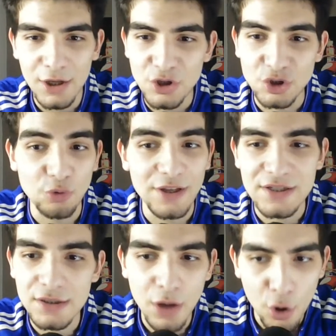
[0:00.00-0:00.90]
So there's
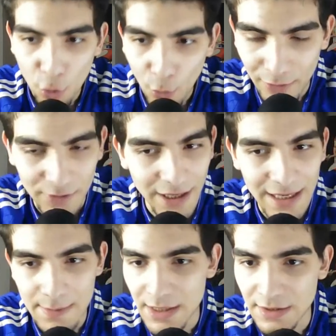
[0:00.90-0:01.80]
no we'd get
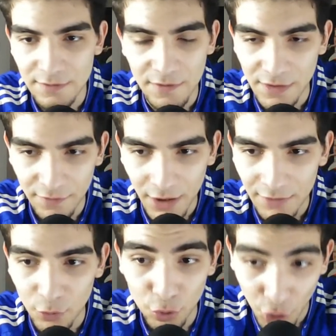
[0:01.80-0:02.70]
Jimenez for
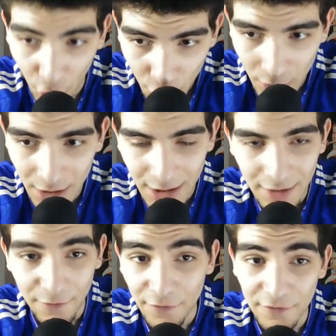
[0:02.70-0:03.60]
55. Although
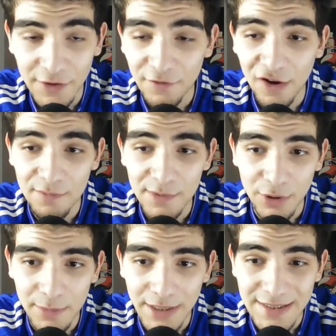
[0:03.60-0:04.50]
for 55 mil,
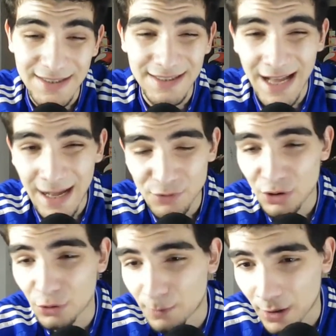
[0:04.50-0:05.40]
Jimenez is an
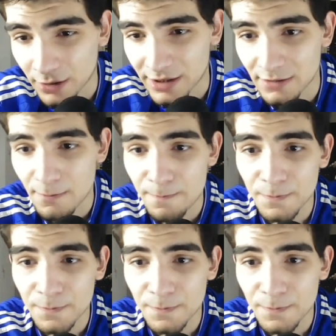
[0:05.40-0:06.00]
absolute bargain.